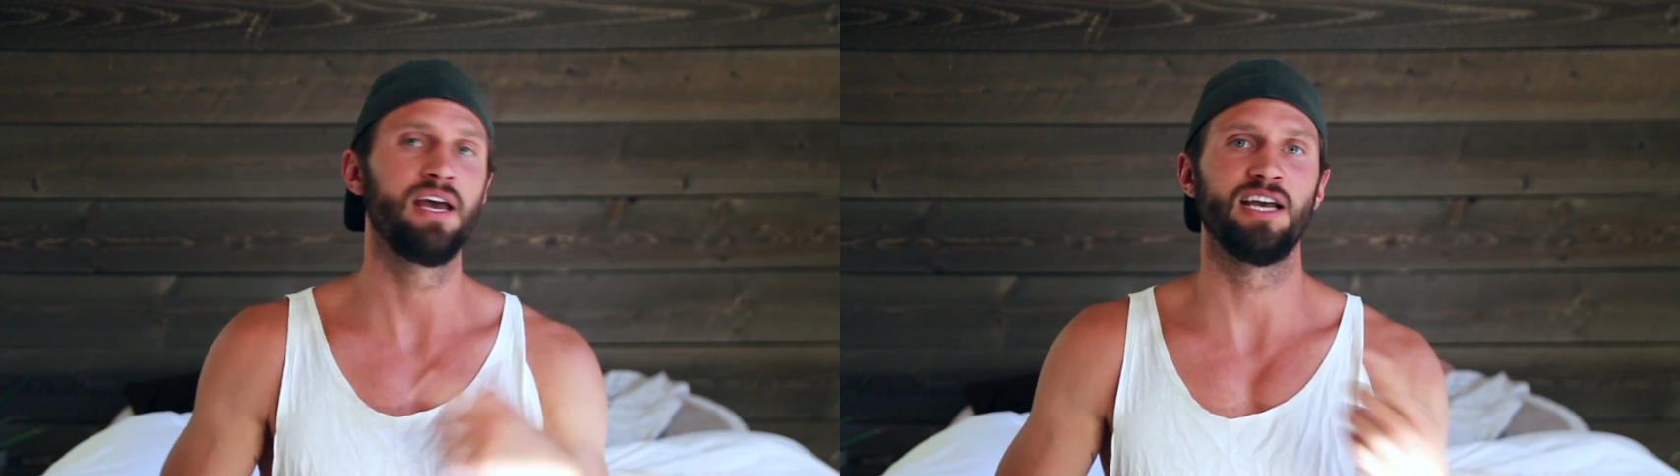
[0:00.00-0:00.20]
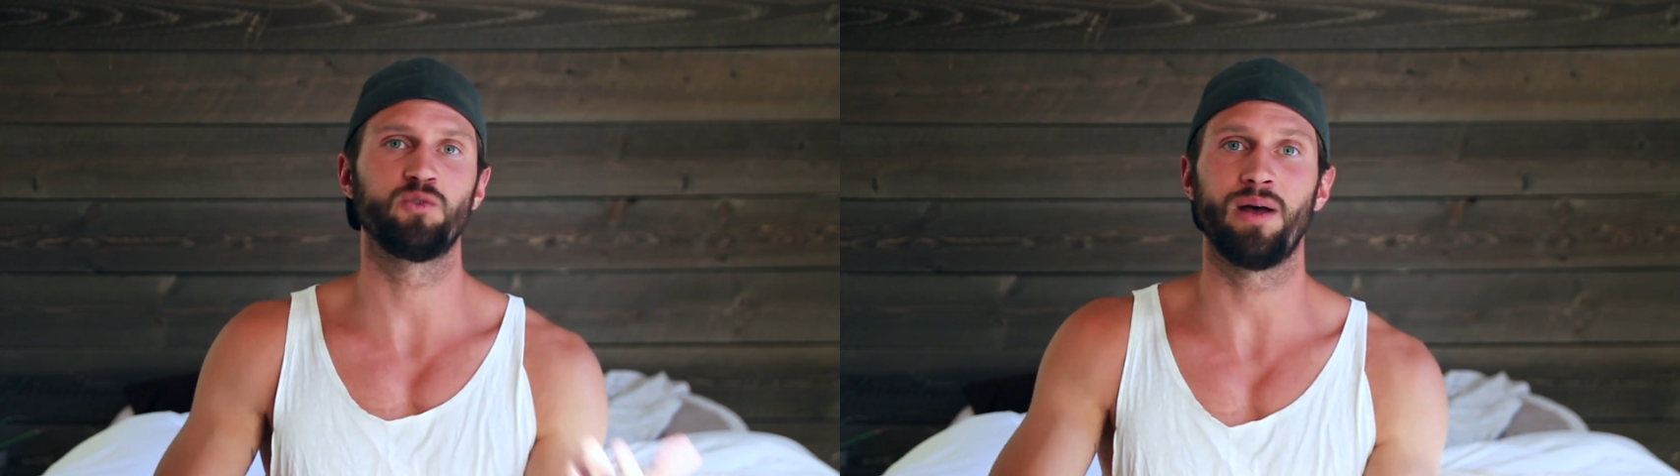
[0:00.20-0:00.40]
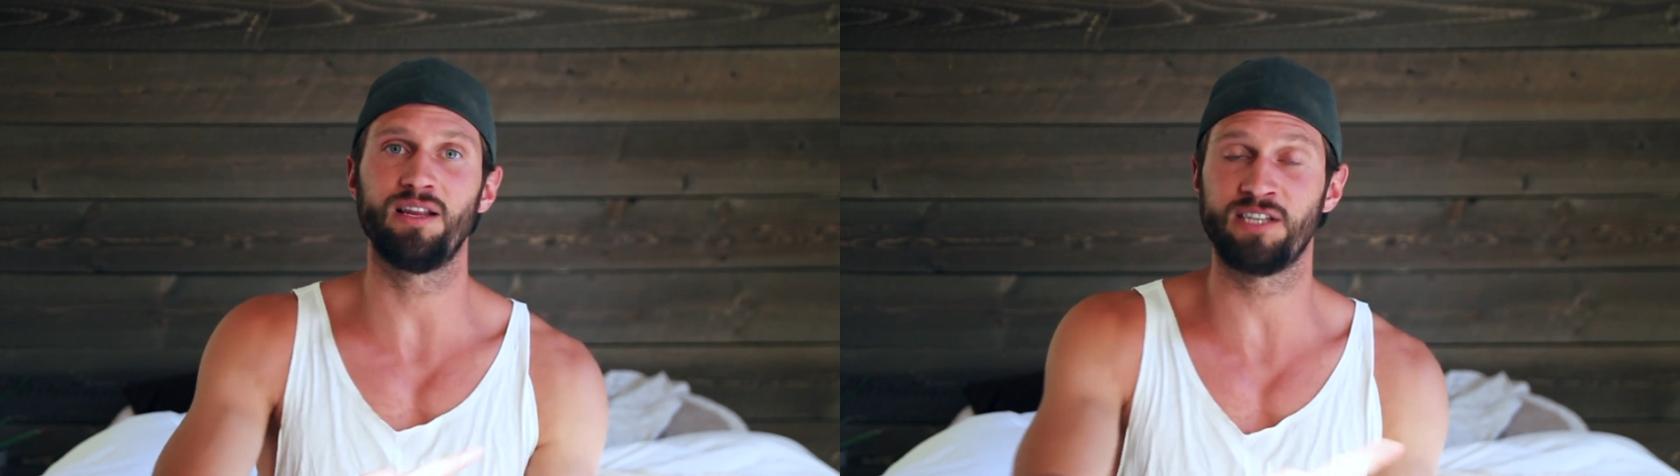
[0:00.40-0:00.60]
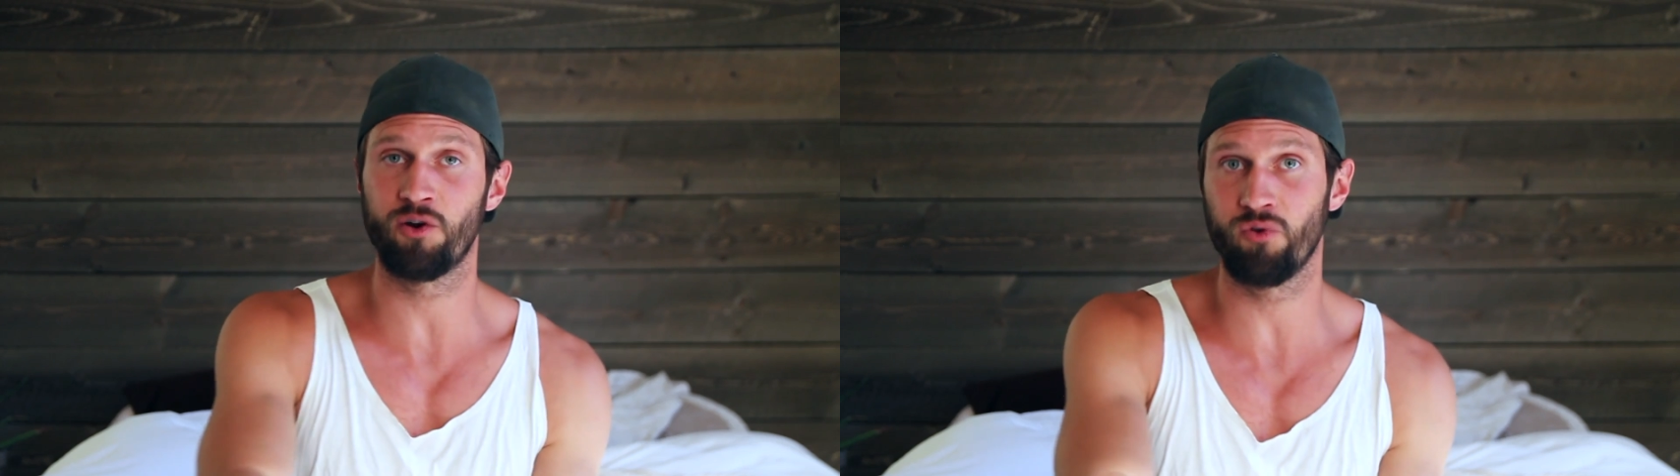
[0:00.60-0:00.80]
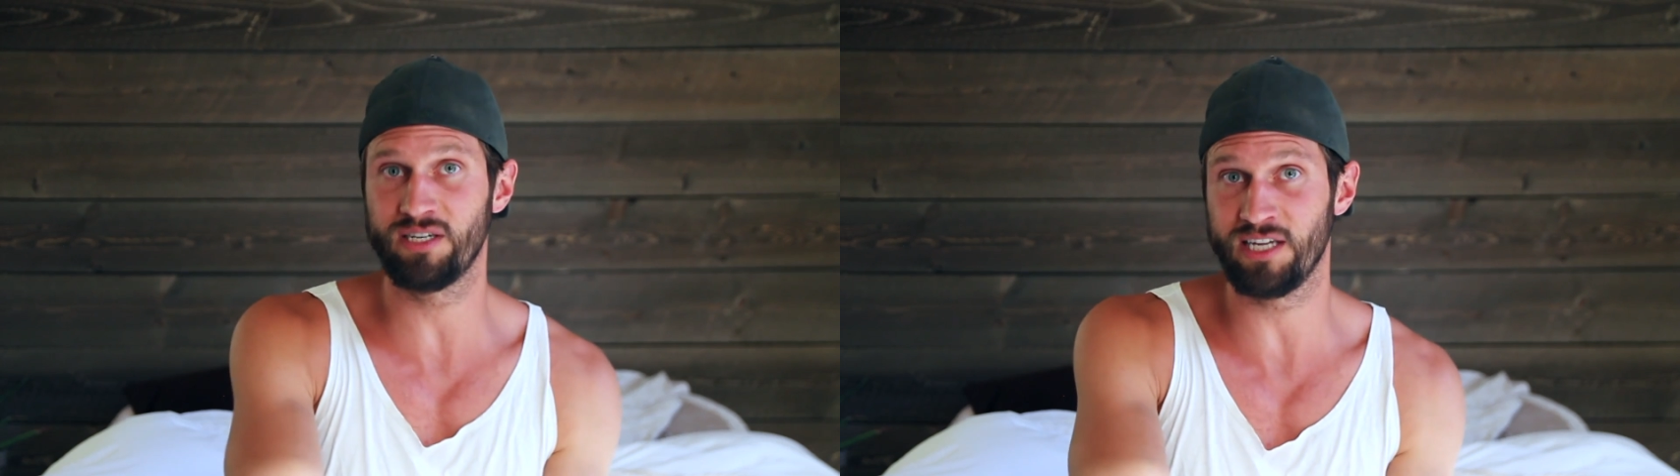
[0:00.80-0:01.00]
as well as
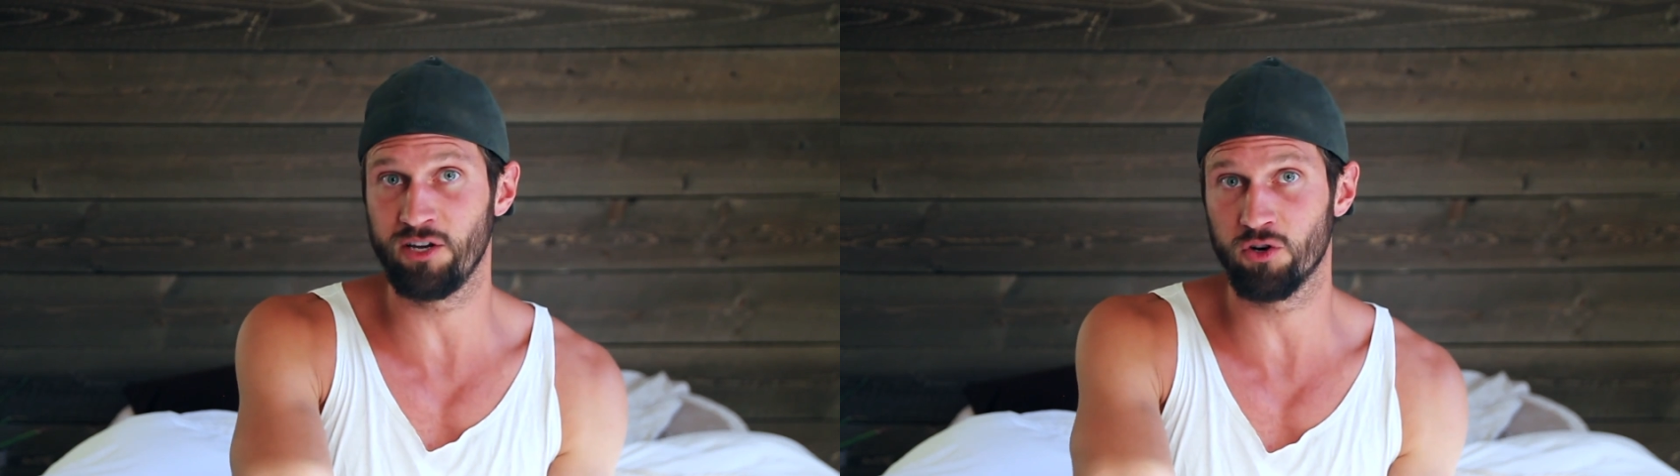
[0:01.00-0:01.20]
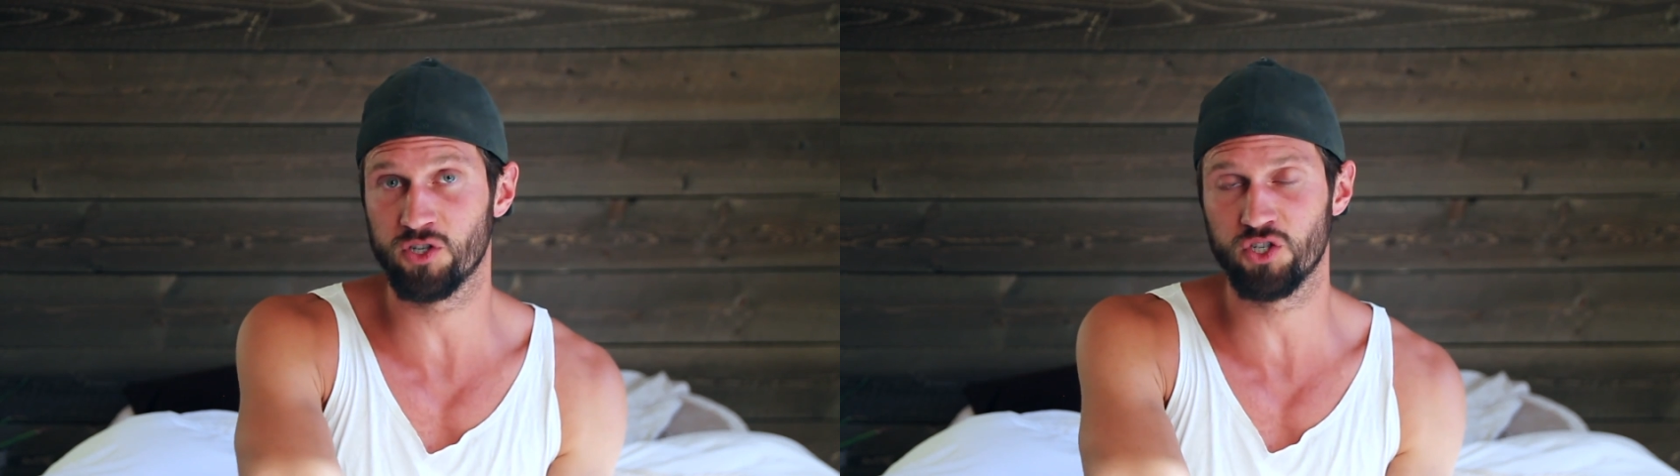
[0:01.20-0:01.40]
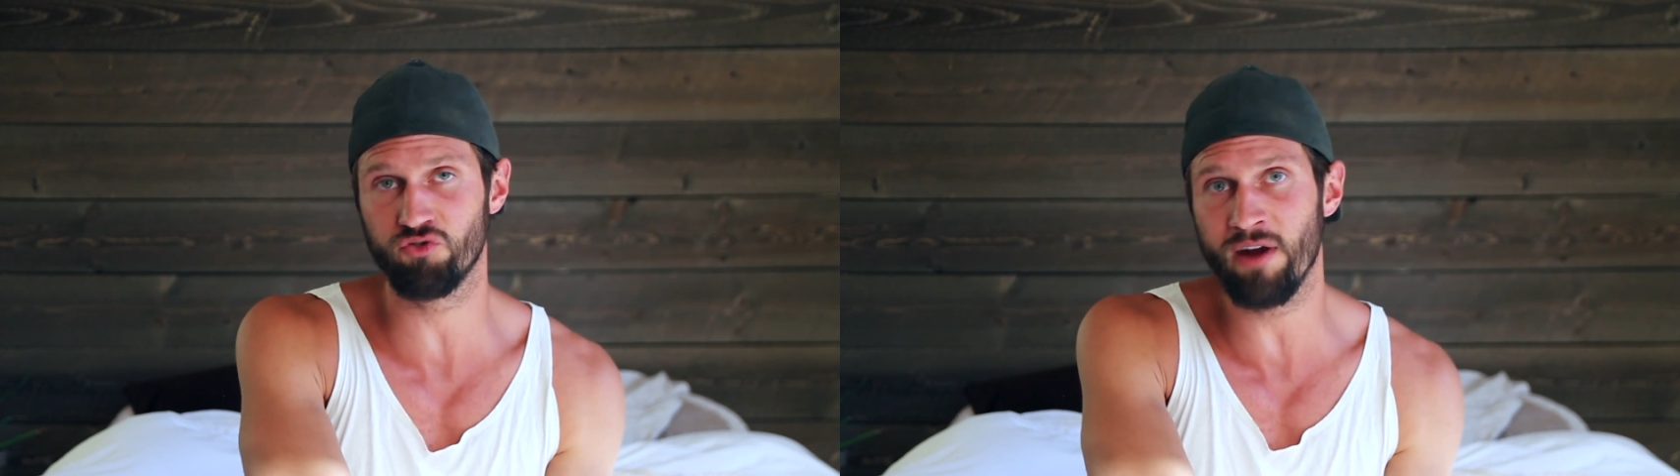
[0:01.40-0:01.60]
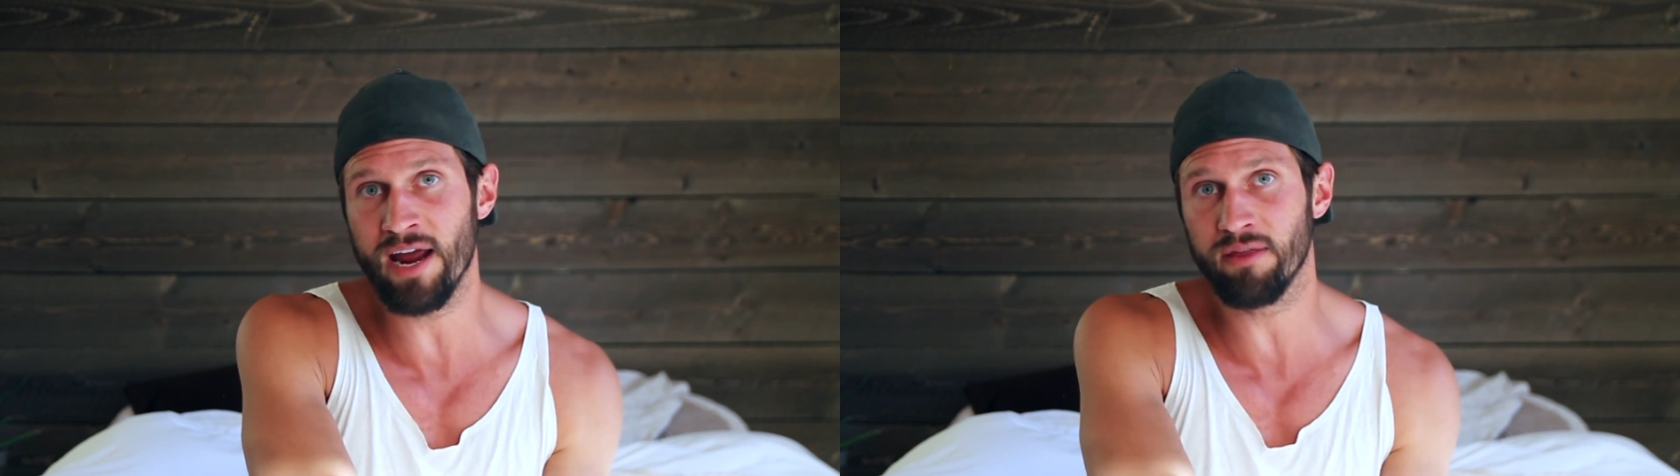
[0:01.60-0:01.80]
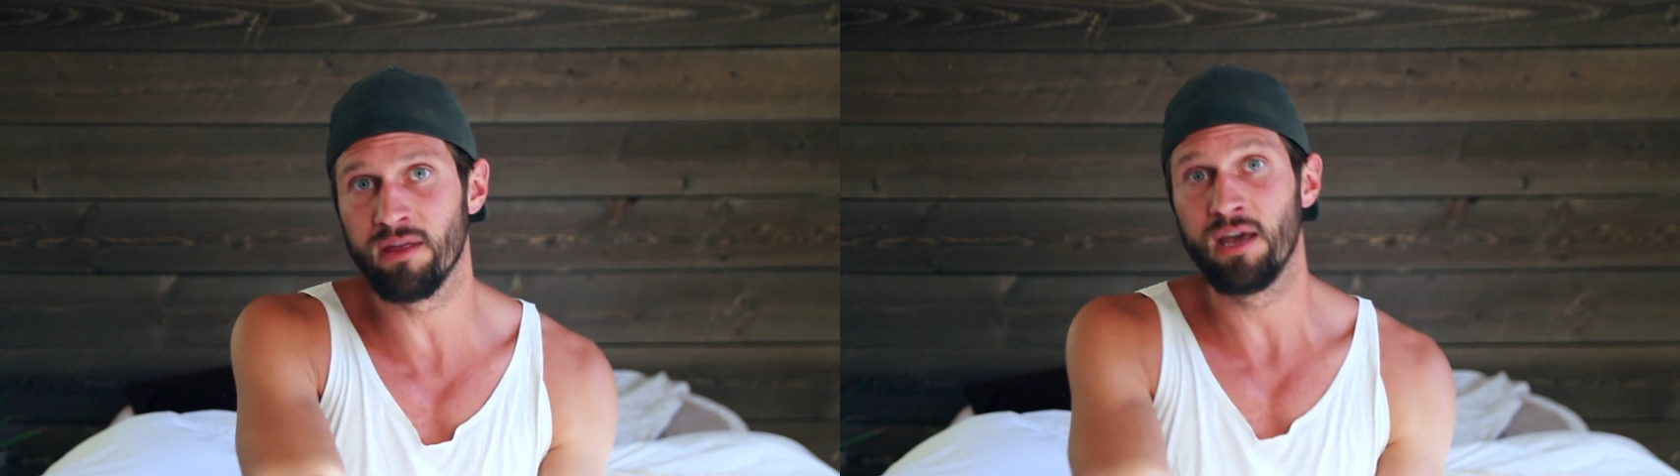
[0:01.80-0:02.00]
increasing your
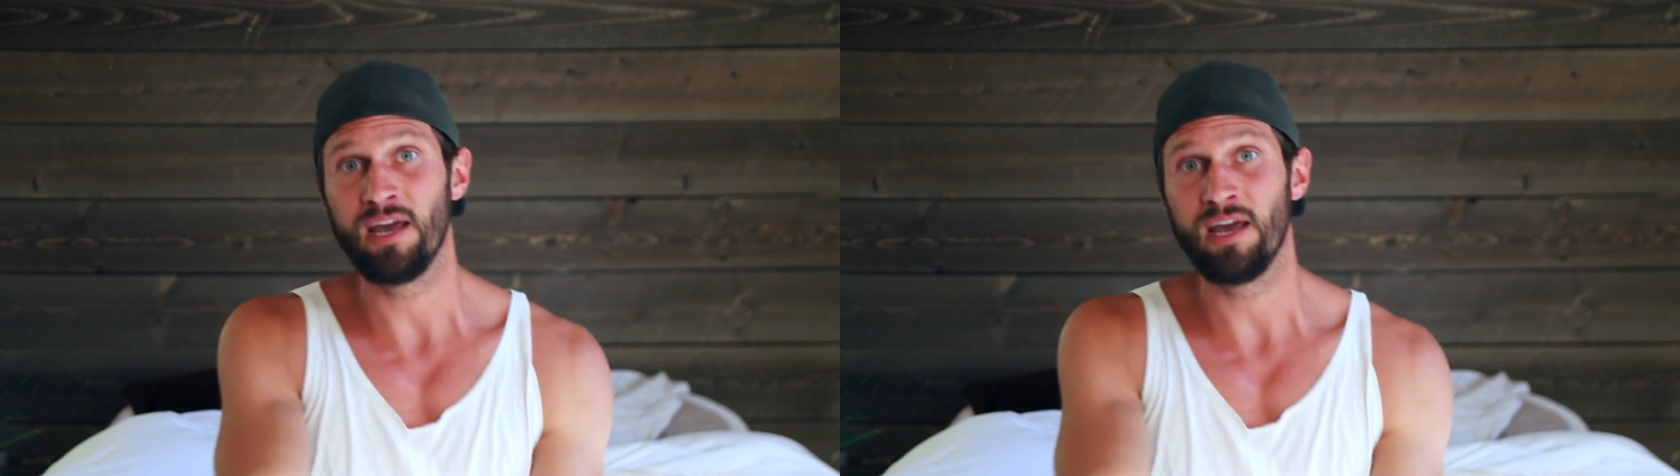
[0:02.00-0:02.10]
strength